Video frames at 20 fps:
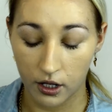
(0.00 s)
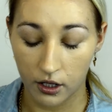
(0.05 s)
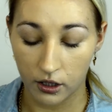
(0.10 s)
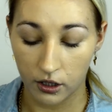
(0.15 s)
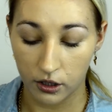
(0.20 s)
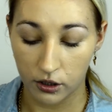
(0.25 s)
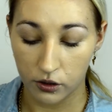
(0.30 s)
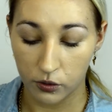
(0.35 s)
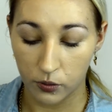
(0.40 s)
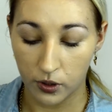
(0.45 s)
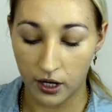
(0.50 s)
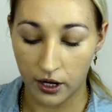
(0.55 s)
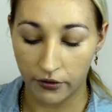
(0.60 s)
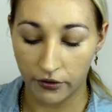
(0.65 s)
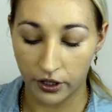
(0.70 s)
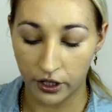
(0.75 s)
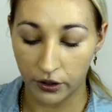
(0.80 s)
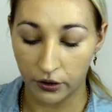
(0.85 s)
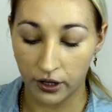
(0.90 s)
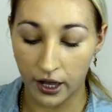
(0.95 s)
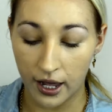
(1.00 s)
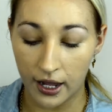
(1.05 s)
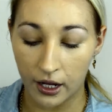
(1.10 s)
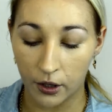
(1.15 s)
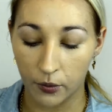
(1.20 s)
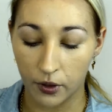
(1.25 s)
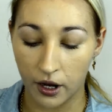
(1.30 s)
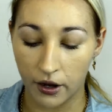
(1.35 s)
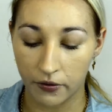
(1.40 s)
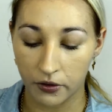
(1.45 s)
Use whatever you like,
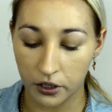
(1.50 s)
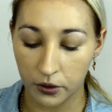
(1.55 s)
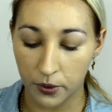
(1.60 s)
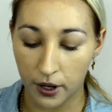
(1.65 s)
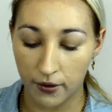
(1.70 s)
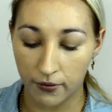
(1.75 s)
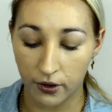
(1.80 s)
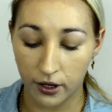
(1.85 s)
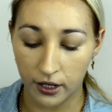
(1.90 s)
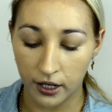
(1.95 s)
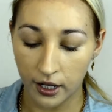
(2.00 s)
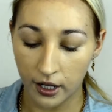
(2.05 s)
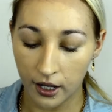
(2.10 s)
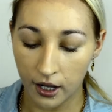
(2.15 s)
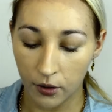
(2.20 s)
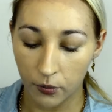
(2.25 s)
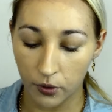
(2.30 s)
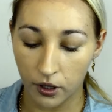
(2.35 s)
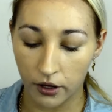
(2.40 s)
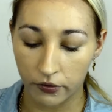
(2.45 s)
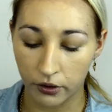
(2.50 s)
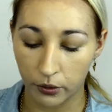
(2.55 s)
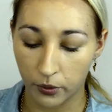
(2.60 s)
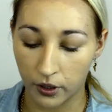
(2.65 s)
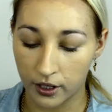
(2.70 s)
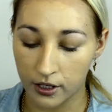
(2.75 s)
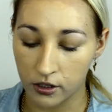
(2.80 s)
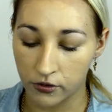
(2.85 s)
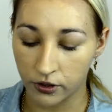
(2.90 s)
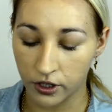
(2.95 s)
whatever you have on hand, whatever
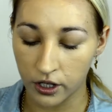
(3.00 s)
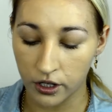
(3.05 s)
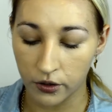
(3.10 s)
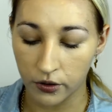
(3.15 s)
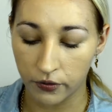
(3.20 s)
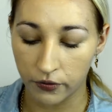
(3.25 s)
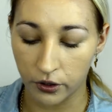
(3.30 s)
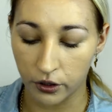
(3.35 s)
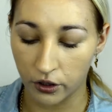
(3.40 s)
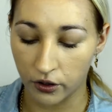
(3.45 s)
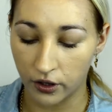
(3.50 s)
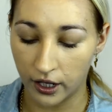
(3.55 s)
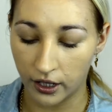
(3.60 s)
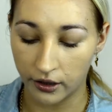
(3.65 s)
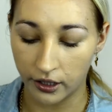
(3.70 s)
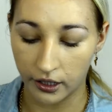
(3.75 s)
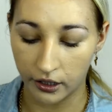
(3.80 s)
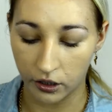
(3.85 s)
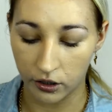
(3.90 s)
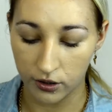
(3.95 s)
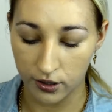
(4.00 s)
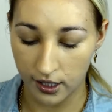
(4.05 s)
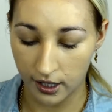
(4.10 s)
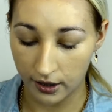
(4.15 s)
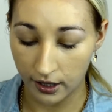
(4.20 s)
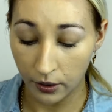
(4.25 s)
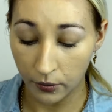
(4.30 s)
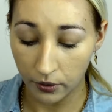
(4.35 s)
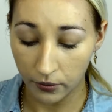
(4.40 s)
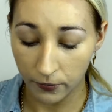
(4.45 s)
works for you. If you don't like using
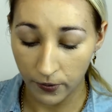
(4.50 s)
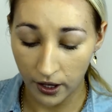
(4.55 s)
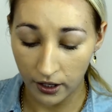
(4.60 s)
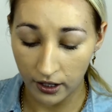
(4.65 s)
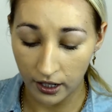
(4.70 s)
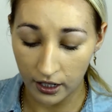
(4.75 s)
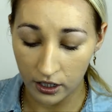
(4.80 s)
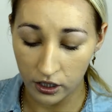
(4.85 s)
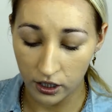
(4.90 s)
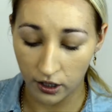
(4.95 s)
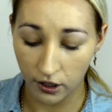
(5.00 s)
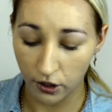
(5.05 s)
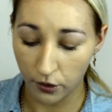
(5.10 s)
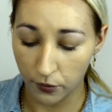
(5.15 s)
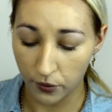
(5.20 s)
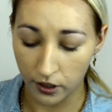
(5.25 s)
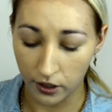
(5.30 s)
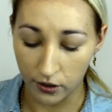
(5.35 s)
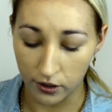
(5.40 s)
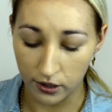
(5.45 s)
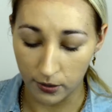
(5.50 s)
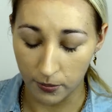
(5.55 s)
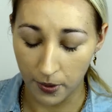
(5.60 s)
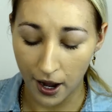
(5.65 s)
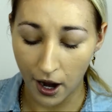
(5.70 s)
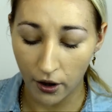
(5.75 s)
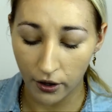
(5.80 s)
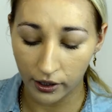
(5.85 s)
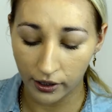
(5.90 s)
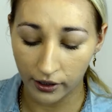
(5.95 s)
liquid foundation and you want to use a
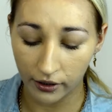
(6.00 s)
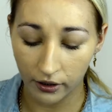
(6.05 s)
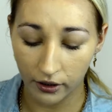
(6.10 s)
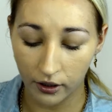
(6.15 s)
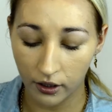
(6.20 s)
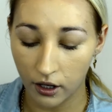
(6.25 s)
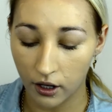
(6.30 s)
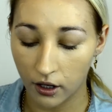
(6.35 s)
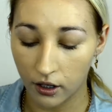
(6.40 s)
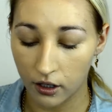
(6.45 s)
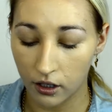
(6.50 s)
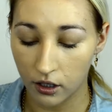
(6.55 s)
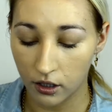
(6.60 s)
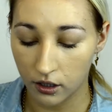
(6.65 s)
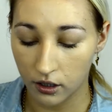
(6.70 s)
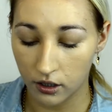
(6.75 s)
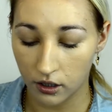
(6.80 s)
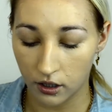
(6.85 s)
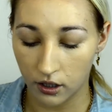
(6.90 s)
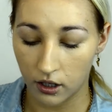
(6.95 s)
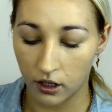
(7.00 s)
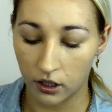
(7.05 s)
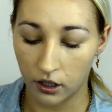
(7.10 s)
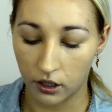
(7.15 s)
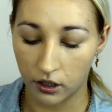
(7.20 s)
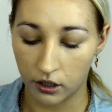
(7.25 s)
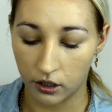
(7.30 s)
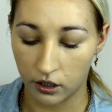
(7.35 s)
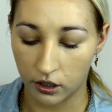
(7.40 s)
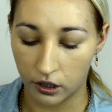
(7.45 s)
powder,
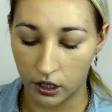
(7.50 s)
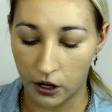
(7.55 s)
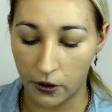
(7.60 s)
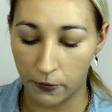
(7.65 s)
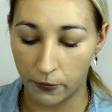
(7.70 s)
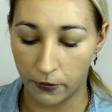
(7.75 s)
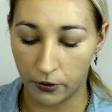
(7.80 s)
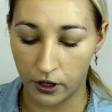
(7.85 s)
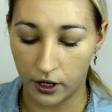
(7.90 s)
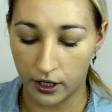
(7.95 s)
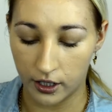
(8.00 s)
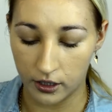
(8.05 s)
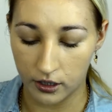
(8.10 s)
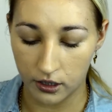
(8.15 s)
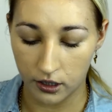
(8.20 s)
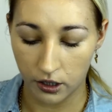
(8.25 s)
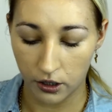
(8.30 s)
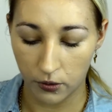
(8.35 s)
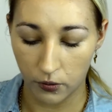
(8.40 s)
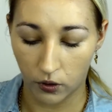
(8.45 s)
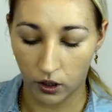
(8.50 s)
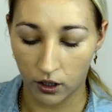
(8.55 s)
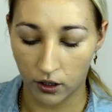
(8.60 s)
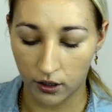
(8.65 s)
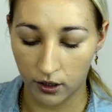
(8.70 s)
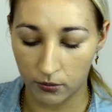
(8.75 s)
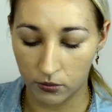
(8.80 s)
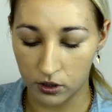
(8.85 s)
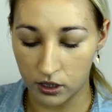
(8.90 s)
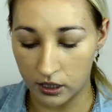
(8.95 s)
go for it. It's your world.
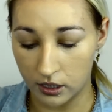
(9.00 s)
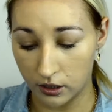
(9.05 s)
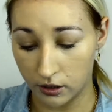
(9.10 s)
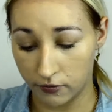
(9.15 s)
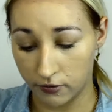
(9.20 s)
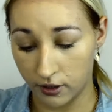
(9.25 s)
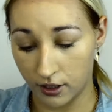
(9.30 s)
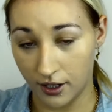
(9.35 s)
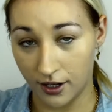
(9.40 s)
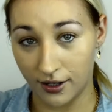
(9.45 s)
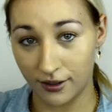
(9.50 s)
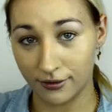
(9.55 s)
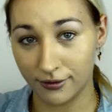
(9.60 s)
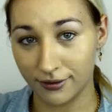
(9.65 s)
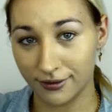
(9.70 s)
I'm just living in it.